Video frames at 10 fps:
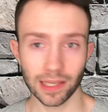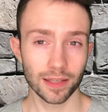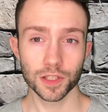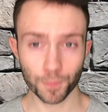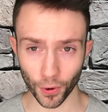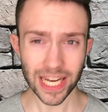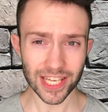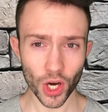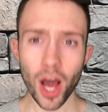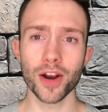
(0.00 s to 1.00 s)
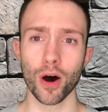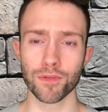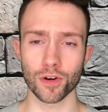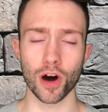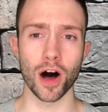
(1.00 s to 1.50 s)
it's pretty good
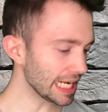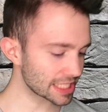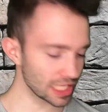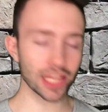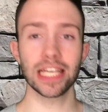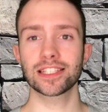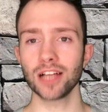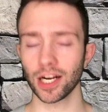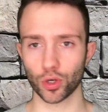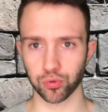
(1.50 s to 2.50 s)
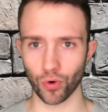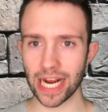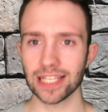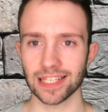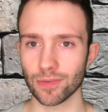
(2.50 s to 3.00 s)
overall. It's not
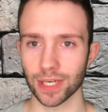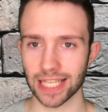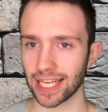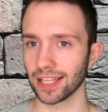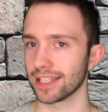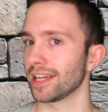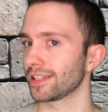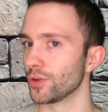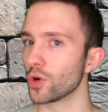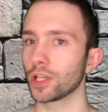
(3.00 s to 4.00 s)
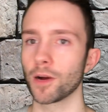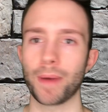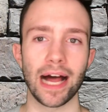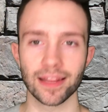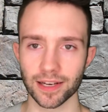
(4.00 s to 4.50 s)
crazy ridiculous like the Nuclear
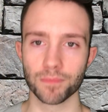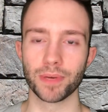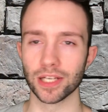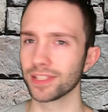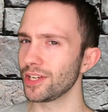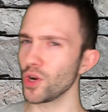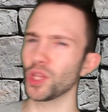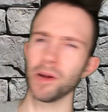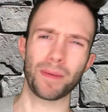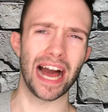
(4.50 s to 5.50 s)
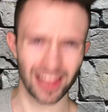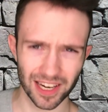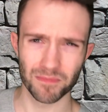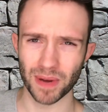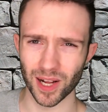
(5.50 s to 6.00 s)
Paladin build. The Nuclear
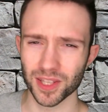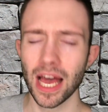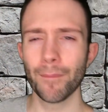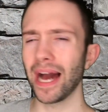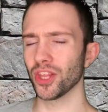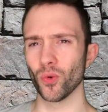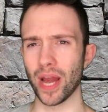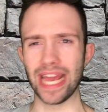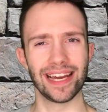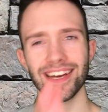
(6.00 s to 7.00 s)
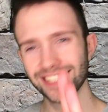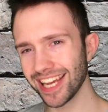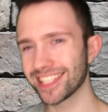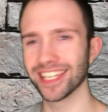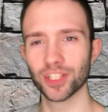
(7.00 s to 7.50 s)
Paladin build, by the way,
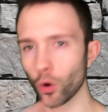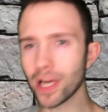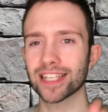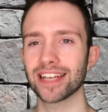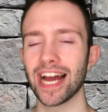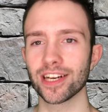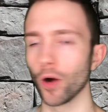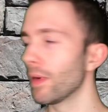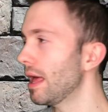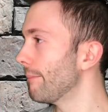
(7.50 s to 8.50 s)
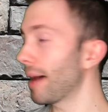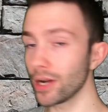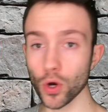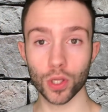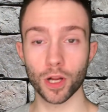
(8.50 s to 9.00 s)
just a quick side note, my
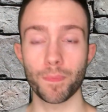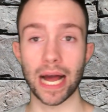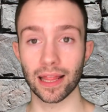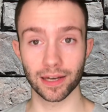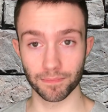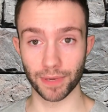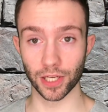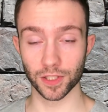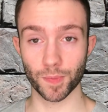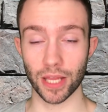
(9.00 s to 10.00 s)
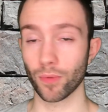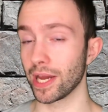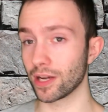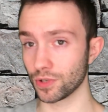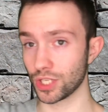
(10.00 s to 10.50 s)
Nuclear Paladin builds, by the way,
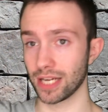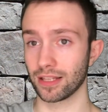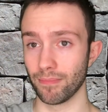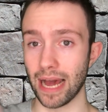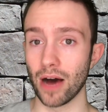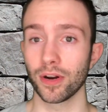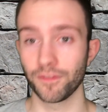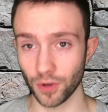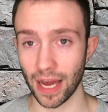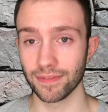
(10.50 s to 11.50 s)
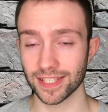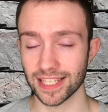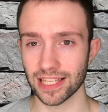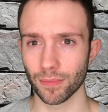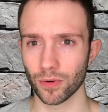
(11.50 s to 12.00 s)
go check them out if you haven't
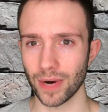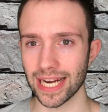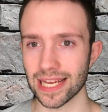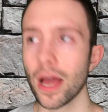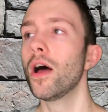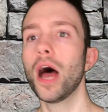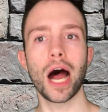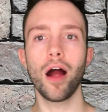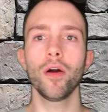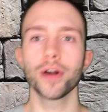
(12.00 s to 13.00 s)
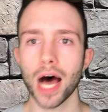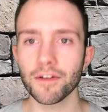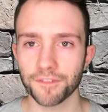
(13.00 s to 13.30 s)
seen them already, are not